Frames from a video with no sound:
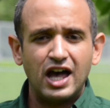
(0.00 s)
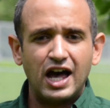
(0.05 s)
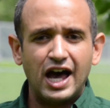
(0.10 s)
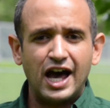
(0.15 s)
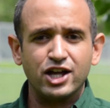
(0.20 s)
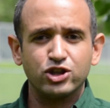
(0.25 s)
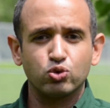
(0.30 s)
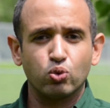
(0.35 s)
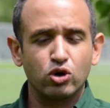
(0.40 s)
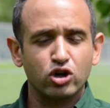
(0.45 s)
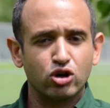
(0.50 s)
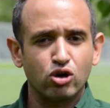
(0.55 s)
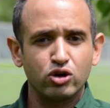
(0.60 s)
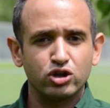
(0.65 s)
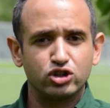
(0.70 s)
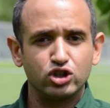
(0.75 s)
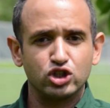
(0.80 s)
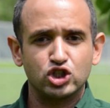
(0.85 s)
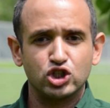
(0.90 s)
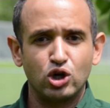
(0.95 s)
And we're going
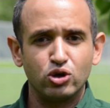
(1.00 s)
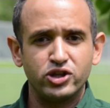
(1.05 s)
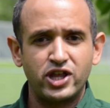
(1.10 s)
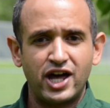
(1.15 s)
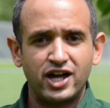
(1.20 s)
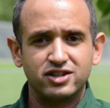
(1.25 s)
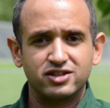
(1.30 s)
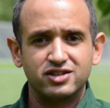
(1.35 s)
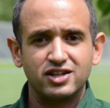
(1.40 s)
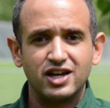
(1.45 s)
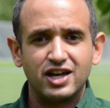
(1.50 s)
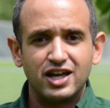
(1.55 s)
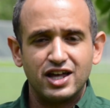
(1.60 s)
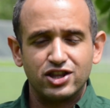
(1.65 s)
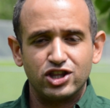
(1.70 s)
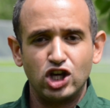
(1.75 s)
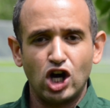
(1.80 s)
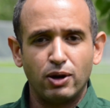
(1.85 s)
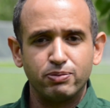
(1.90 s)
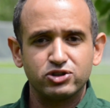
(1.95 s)
to show that
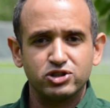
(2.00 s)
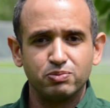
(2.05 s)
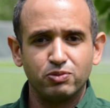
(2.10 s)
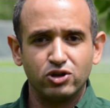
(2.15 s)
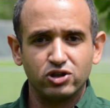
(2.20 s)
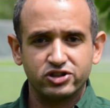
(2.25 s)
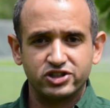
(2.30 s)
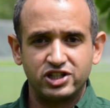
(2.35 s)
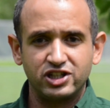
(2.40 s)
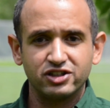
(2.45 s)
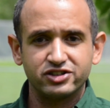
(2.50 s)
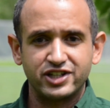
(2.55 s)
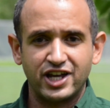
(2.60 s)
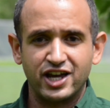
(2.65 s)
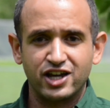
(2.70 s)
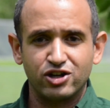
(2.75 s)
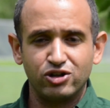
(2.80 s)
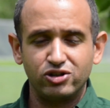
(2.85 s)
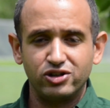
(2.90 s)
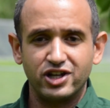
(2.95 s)
the optimal tilt
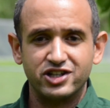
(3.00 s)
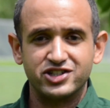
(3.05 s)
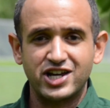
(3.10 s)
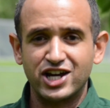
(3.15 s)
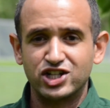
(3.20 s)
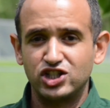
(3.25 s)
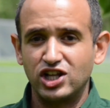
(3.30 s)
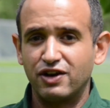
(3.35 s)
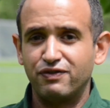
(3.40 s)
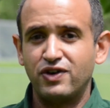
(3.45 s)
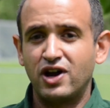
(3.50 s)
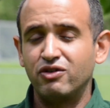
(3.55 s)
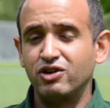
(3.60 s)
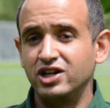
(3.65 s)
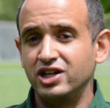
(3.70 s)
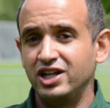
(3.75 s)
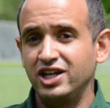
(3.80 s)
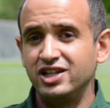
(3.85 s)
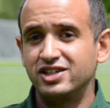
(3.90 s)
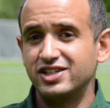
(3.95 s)
angle is actually a very
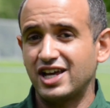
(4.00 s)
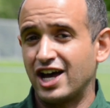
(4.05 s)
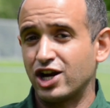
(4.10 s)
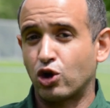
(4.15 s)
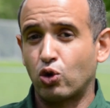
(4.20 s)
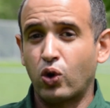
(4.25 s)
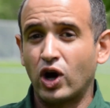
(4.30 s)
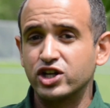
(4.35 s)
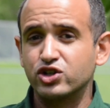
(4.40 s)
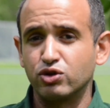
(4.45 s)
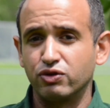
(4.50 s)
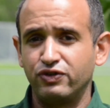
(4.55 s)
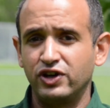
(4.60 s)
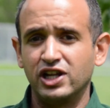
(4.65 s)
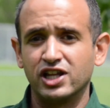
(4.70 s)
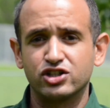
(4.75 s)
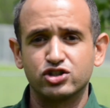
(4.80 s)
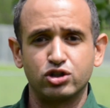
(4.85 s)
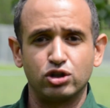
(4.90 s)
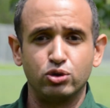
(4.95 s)
neat and quite
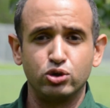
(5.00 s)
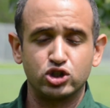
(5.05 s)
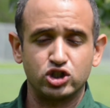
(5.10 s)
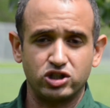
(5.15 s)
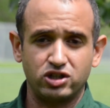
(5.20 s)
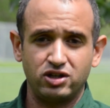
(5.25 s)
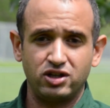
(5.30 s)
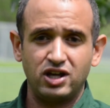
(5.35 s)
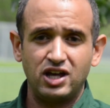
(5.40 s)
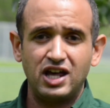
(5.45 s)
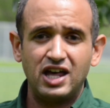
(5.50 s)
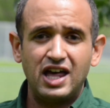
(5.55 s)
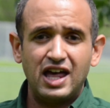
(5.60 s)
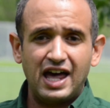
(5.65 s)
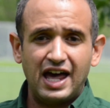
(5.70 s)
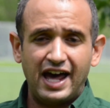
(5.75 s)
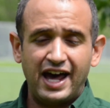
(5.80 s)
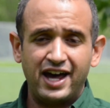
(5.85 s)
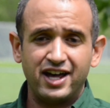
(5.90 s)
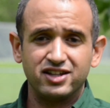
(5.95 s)
revealing solution.
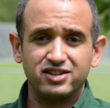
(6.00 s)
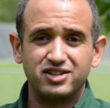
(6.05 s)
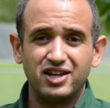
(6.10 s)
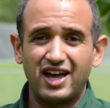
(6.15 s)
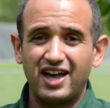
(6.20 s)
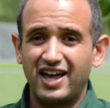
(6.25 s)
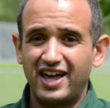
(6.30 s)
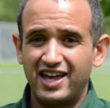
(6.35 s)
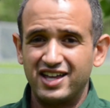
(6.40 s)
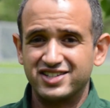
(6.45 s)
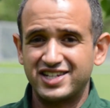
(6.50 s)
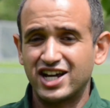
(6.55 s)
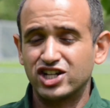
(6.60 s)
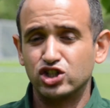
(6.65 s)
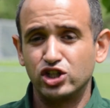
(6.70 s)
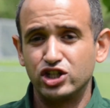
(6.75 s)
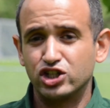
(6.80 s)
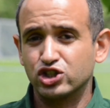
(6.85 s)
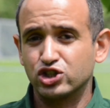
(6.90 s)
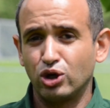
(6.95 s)
And it's
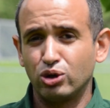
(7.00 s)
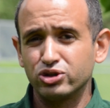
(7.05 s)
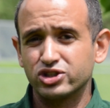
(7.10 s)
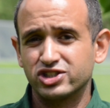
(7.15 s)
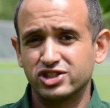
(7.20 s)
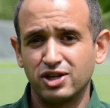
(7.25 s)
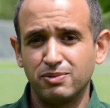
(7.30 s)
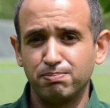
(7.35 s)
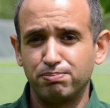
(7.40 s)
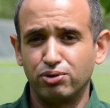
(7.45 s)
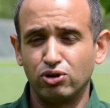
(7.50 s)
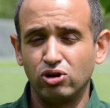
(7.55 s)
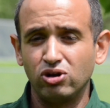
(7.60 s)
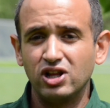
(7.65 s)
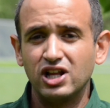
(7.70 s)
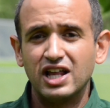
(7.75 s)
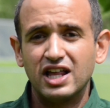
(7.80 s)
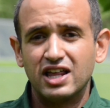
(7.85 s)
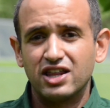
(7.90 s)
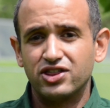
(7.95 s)
actually so simple
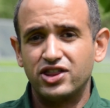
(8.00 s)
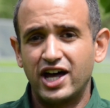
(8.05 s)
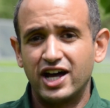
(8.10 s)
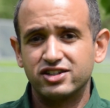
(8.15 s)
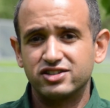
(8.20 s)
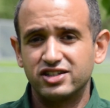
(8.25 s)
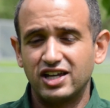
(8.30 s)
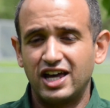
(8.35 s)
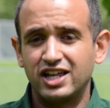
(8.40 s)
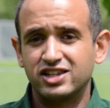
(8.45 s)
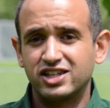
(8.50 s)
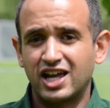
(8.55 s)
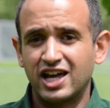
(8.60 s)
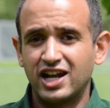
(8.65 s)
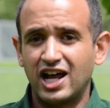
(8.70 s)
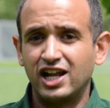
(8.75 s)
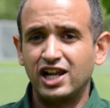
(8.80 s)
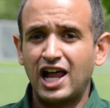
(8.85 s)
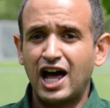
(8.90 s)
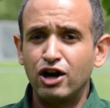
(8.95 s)
that it can
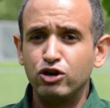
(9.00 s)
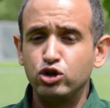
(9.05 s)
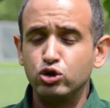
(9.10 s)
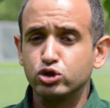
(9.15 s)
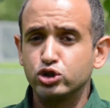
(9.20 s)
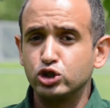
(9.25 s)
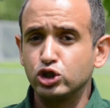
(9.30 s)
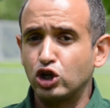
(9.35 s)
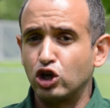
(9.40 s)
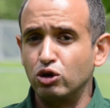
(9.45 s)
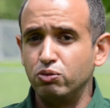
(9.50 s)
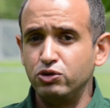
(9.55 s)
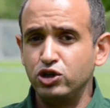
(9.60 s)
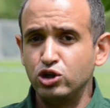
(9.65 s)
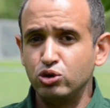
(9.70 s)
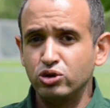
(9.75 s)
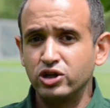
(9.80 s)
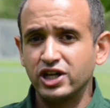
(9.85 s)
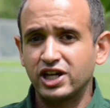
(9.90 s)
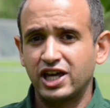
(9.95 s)
allow you to
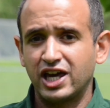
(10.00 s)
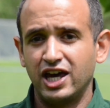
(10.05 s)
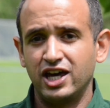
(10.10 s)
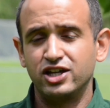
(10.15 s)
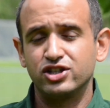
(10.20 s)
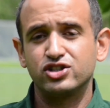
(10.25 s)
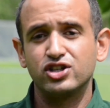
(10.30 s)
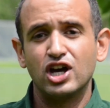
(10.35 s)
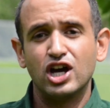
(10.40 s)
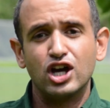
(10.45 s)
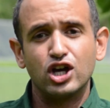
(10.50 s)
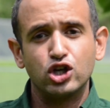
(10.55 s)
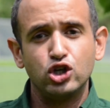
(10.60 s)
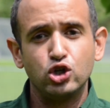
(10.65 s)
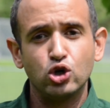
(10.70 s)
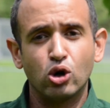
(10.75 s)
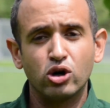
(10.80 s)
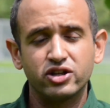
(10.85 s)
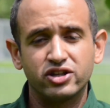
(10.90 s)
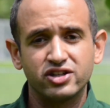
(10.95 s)
communicate
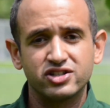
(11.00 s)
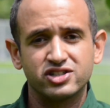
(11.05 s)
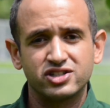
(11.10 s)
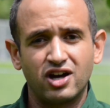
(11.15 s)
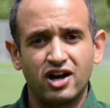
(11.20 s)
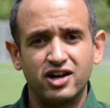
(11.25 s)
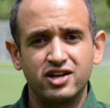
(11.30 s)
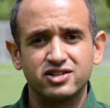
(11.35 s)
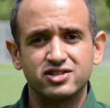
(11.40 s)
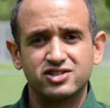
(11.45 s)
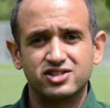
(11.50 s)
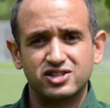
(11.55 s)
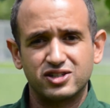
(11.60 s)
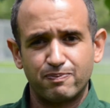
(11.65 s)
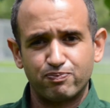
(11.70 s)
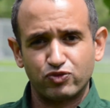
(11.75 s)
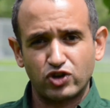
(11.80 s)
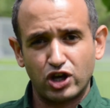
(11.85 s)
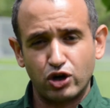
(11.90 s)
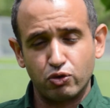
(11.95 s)
your design's
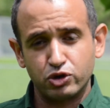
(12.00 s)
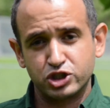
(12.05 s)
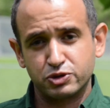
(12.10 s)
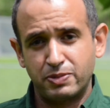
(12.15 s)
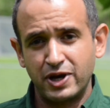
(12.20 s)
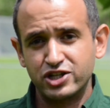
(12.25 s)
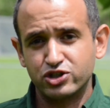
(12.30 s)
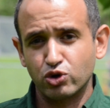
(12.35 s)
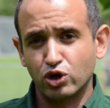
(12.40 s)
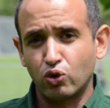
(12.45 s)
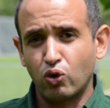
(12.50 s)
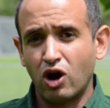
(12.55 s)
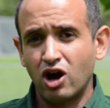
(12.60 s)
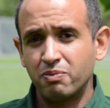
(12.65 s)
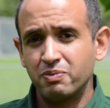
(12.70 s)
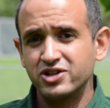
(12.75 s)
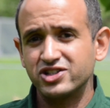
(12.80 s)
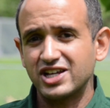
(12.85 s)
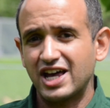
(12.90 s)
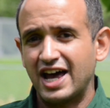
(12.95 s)
space
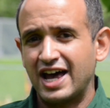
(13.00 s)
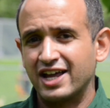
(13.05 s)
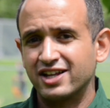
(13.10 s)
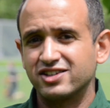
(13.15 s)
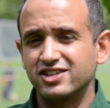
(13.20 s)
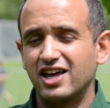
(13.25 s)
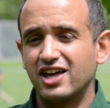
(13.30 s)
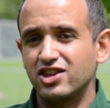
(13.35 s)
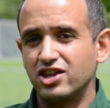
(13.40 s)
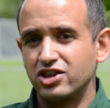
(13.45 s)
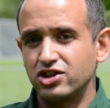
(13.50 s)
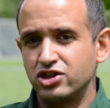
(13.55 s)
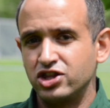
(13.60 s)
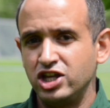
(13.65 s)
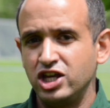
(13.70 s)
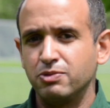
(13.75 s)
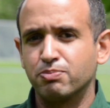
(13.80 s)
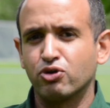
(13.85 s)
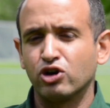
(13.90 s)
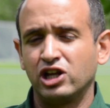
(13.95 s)
requirements at
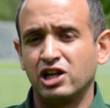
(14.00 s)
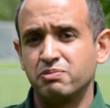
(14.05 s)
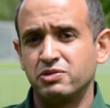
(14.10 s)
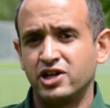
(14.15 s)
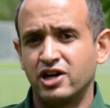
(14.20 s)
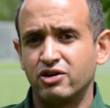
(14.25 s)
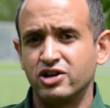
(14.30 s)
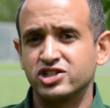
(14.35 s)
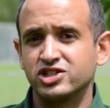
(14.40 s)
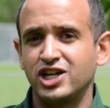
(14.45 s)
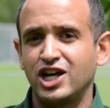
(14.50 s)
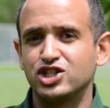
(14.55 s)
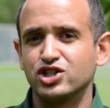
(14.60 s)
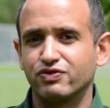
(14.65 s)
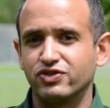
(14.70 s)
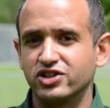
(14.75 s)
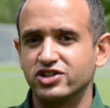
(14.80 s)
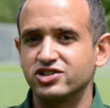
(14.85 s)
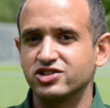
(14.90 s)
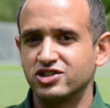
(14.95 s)
the preliminary stage of
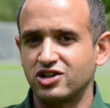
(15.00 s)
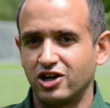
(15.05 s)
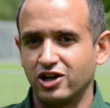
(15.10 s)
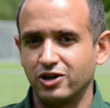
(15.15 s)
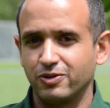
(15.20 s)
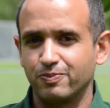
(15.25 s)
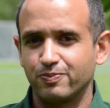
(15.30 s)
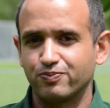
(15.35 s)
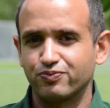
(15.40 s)
the design.